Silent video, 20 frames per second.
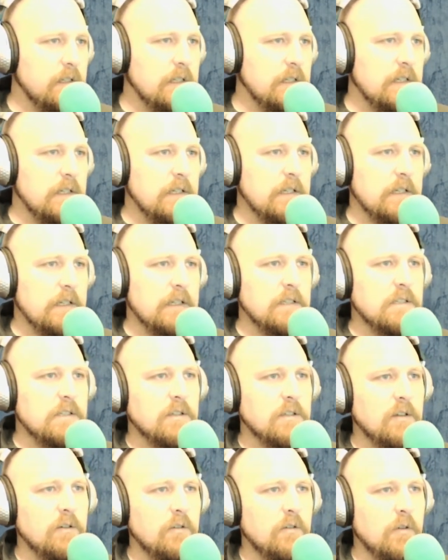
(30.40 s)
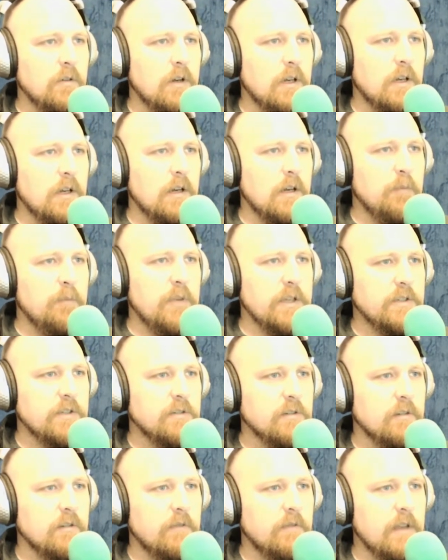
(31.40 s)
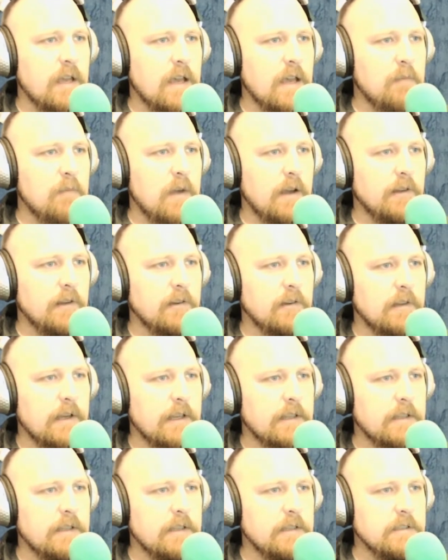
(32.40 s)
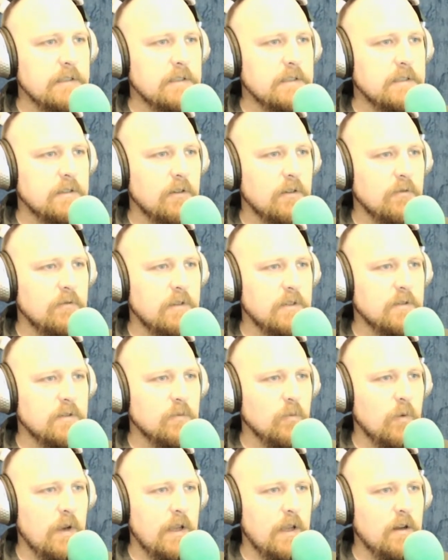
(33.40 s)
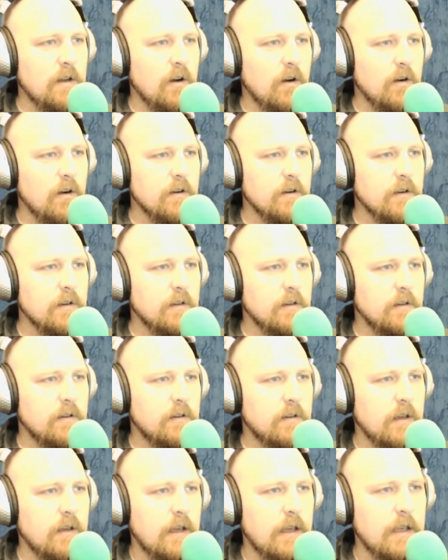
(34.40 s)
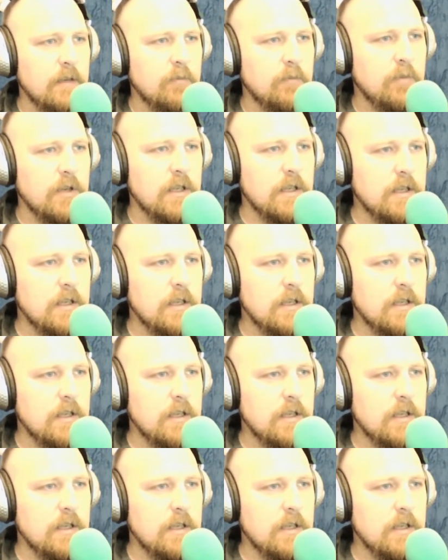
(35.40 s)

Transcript: And so a picture of that might look like this. So this red arc, AB,